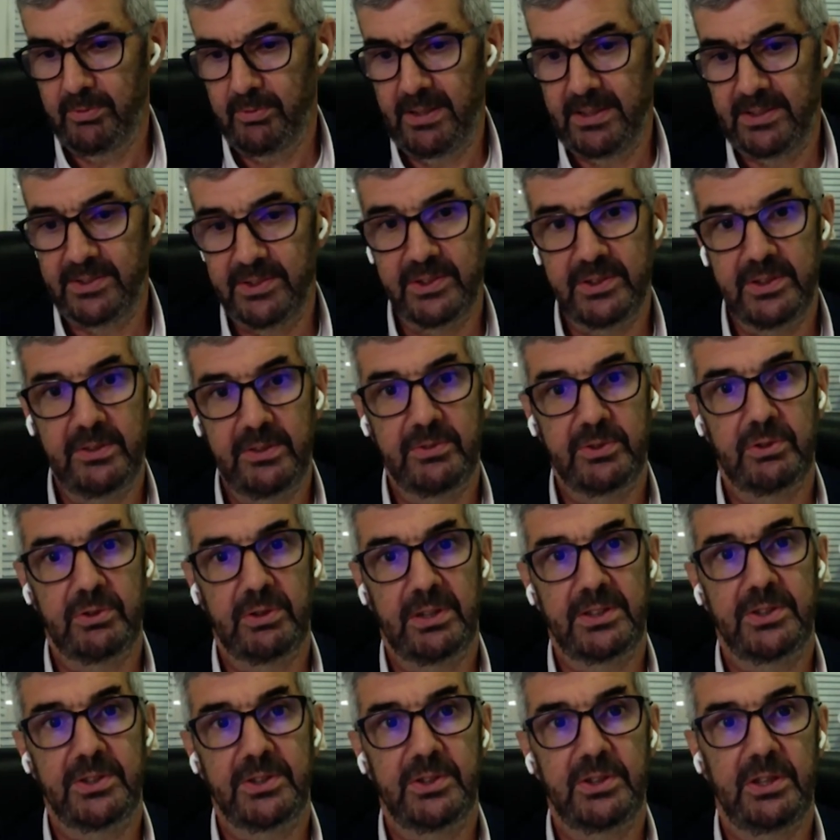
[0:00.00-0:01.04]
preventative
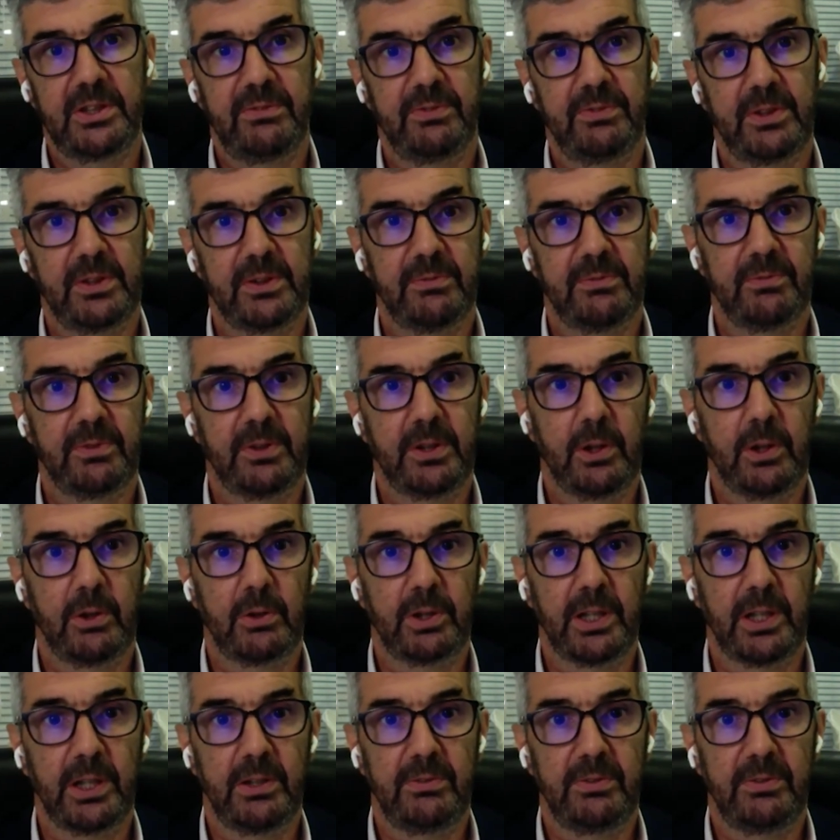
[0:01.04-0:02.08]
strategy for
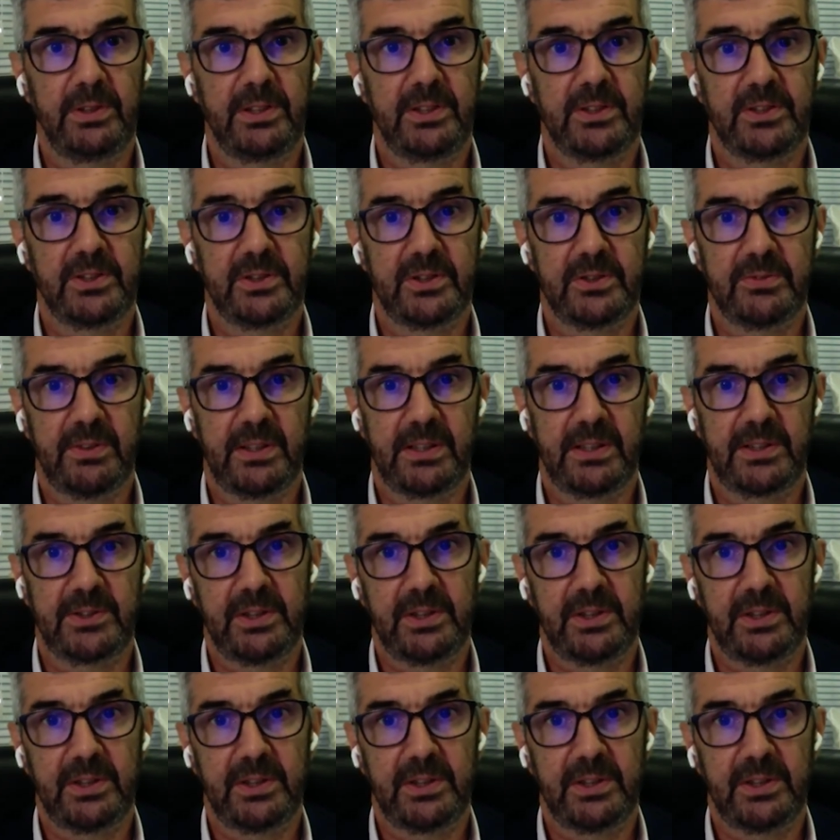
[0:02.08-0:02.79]
long COVID is